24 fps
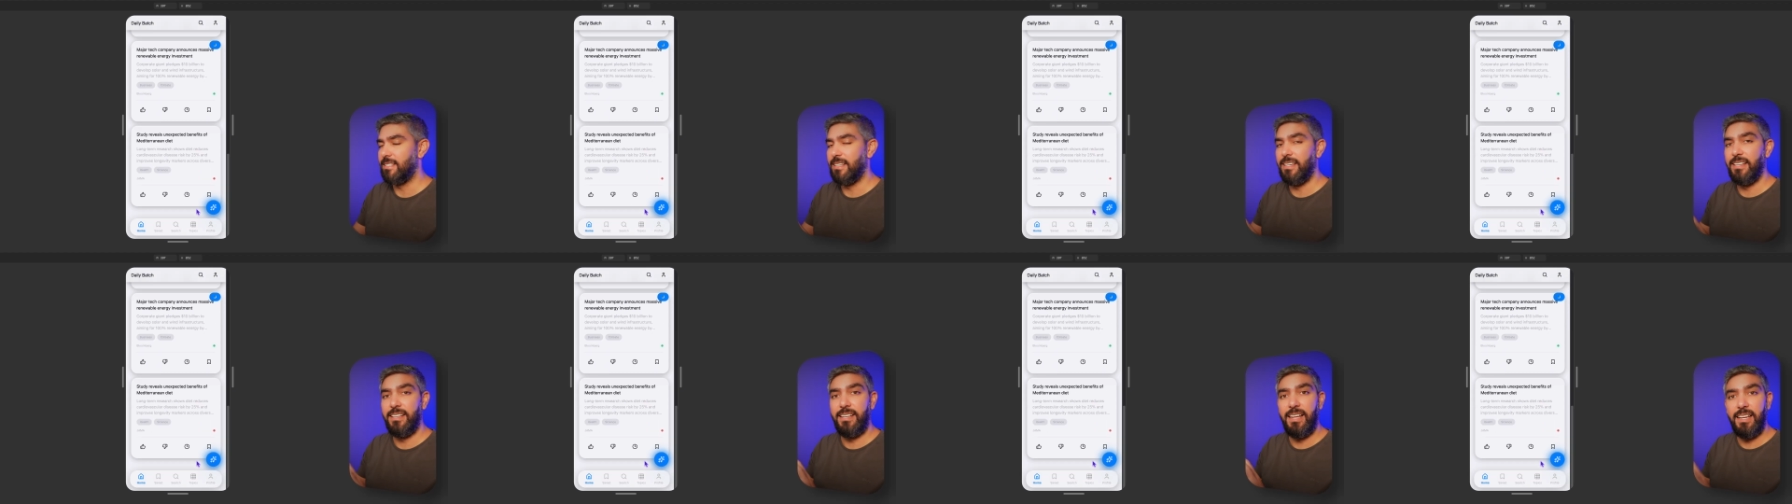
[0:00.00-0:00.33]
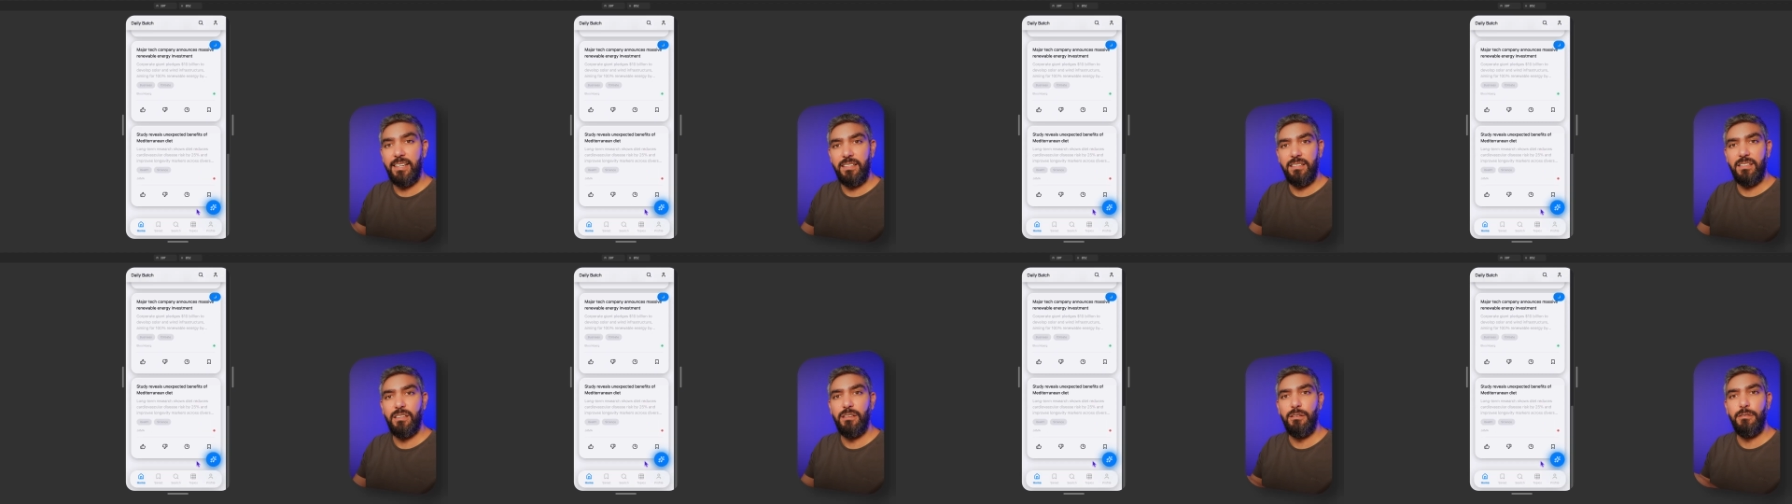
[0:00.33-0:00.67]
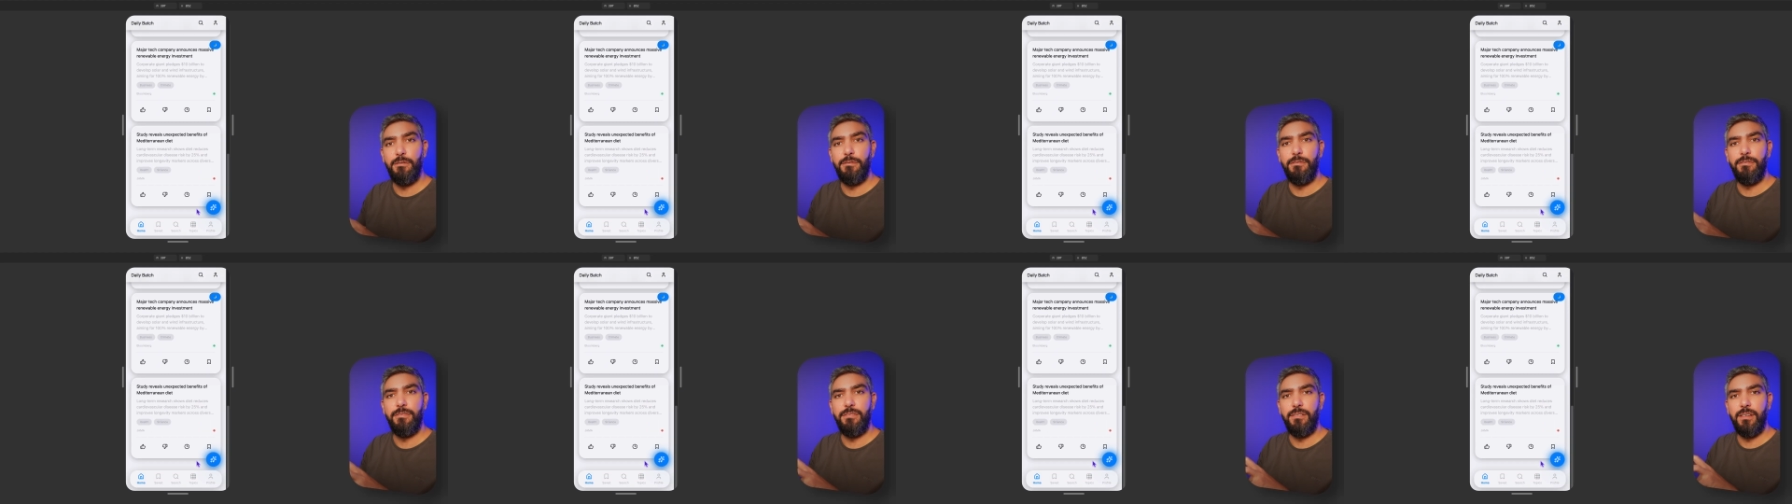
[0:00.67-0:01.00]
a
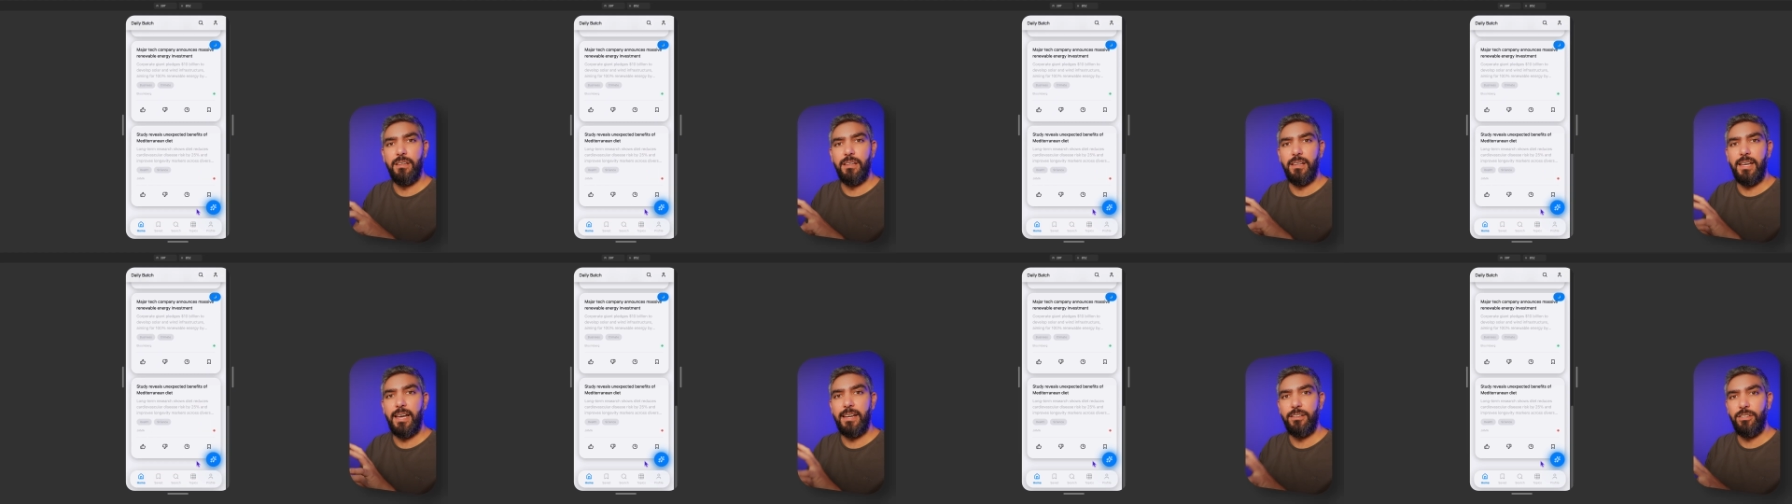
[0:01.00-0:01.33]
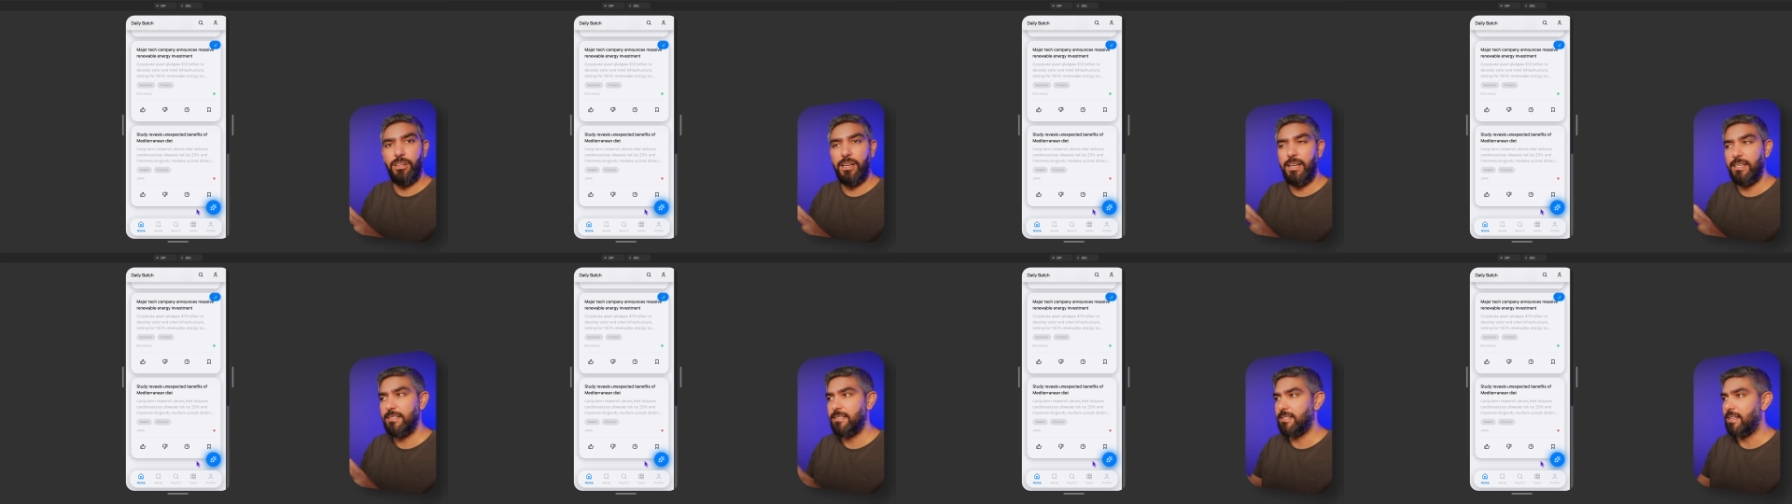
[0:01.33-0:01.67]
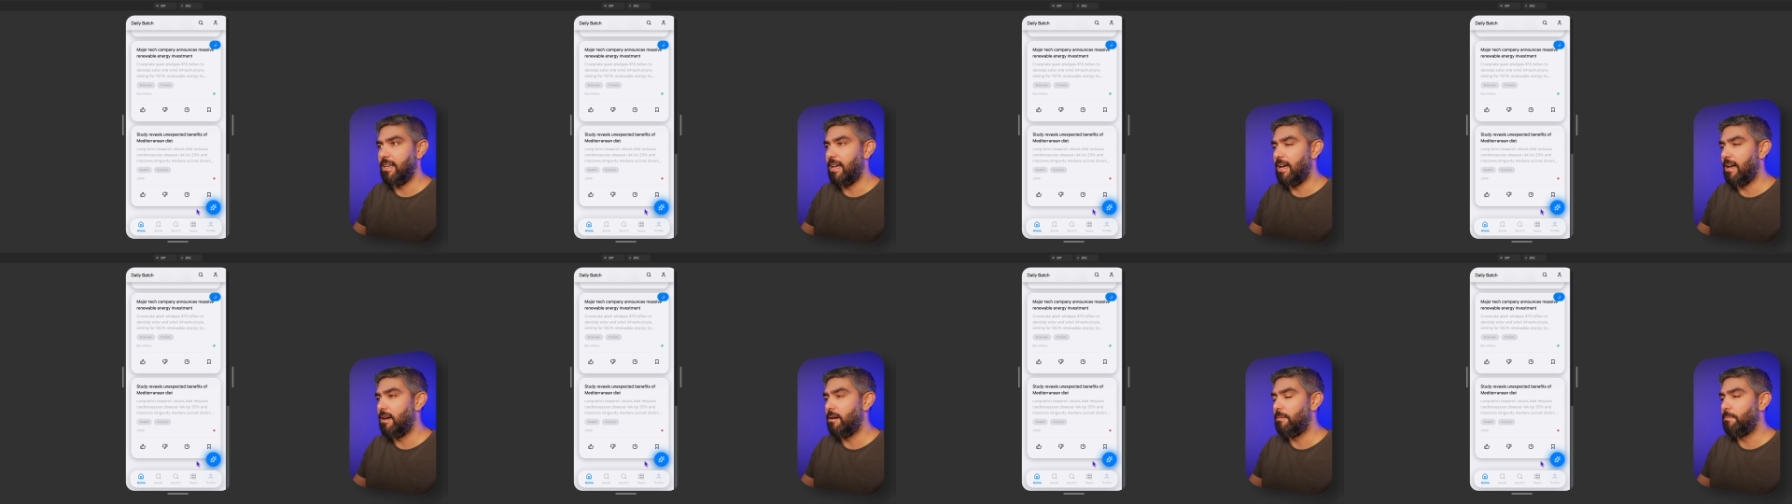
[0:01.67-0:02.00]
native uh, iOS
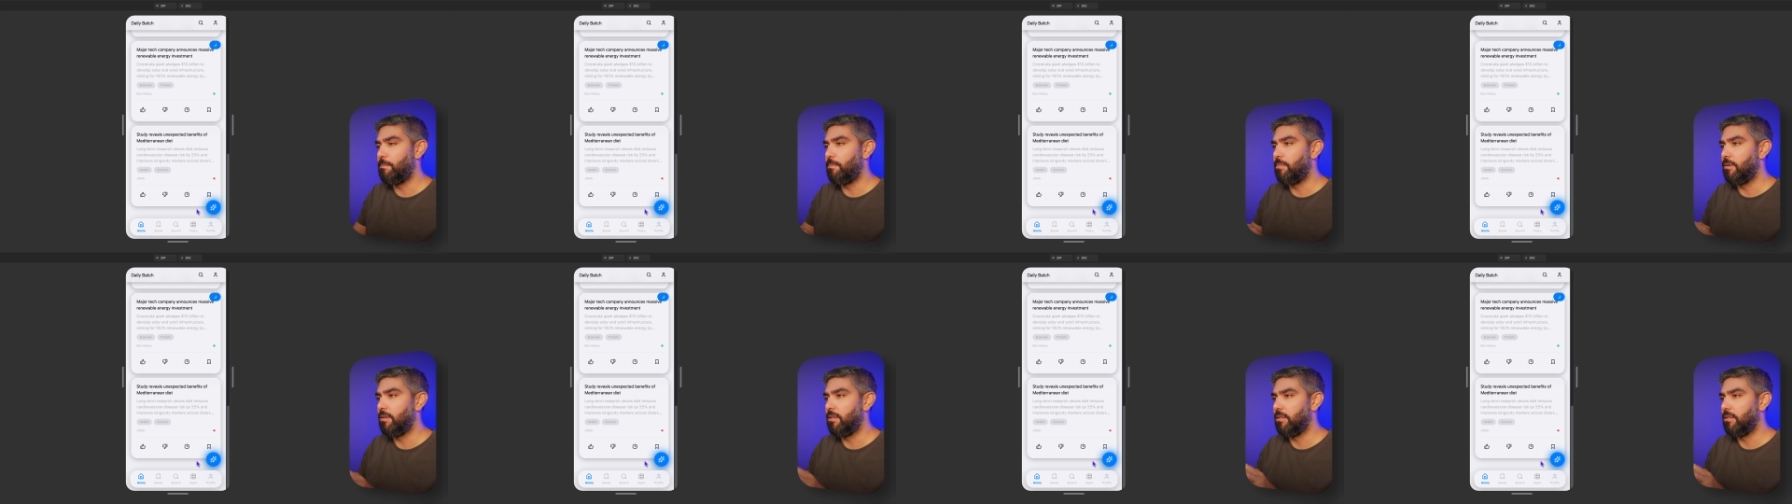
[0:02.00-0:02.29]
app